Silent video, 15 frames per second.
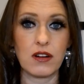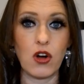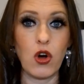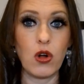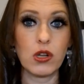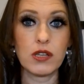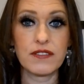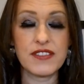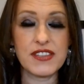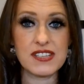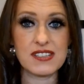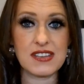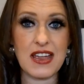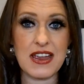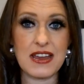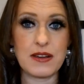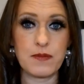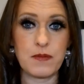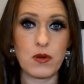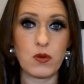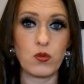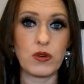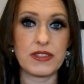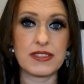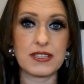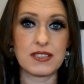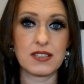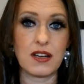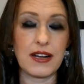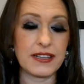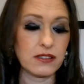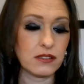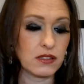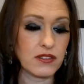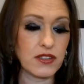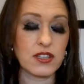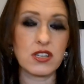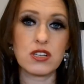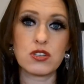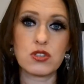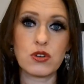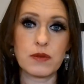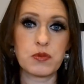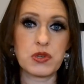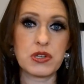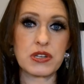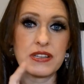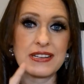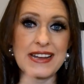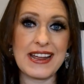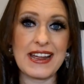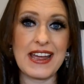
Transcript: all of the same with the title, the description,